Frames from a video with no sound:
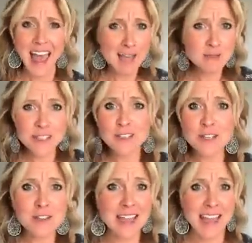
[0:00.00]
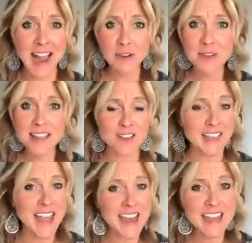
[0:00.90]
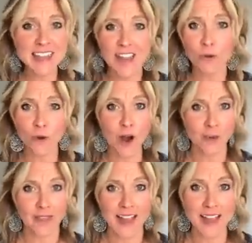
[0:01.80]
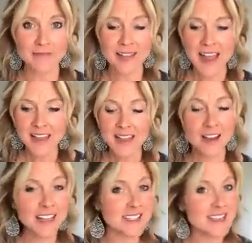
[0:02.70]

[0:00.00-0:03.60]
Absolutely. I don't think there's anything wrong with that. There is